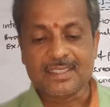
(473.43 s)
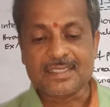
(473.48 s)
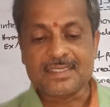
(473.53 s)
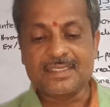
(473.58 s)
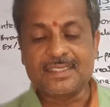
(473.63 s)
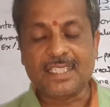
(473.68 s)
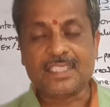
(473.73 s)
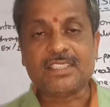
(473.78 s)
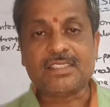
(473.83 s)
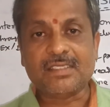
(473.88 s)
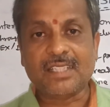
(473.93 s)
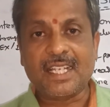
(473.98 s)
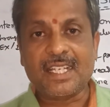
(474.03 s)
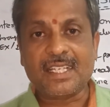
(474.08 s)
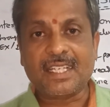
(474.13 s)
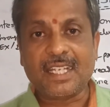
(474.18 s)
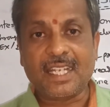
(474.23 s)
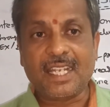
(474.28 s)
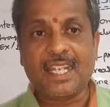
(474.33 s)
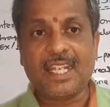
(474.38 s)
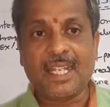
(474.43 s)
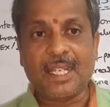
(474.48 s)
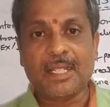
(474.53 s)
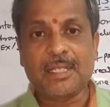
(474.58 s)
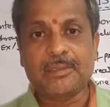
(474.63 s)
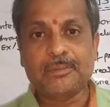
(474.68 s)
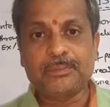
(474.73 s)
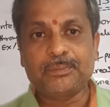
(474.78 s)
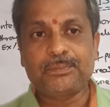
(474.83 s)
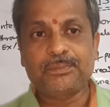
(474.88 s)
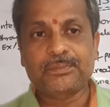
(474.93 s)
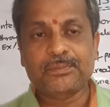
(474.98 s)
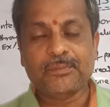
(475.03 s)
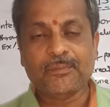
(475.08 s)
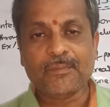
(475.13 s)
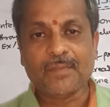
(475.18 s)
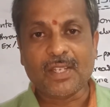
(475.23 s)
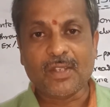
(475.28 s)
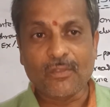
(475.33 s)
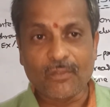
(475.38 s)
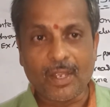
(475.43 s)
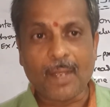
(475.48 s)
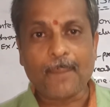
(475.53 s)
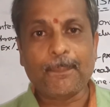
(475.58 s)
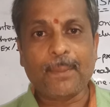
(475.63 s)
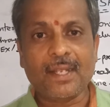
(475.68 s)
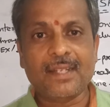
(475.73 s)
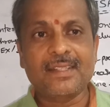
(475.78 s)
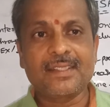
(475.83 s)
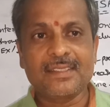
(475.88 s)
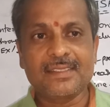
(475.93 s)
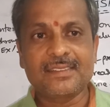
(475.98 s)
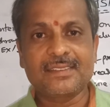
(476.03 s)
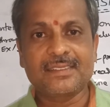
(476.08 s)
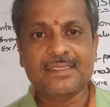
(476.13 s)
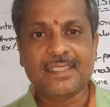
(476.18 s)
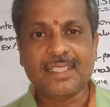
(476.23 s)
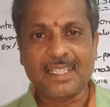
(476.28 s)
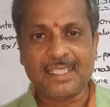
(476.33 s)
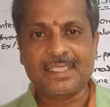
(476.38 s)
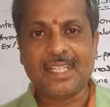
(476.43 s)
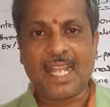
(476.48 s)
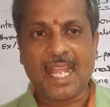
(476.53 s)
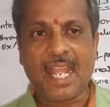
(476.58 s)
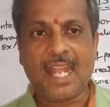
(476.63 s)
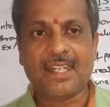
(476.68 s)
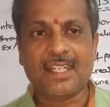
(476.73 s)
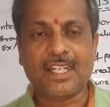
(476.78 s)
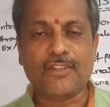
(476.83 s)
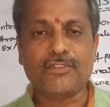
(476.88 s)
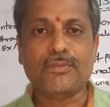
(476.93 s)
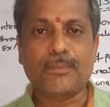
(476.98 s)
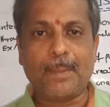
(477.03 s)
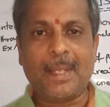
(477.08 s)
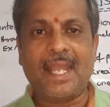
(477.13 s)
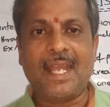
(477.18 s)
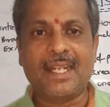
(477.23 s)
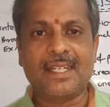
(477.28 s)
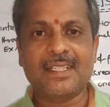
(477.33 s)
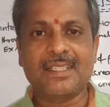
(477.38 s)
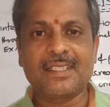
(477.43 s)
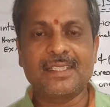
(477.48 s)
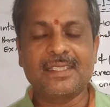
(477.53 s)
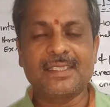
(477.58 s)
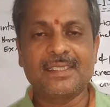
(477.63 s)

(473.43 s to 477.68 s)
just like a weapon in the hand of man,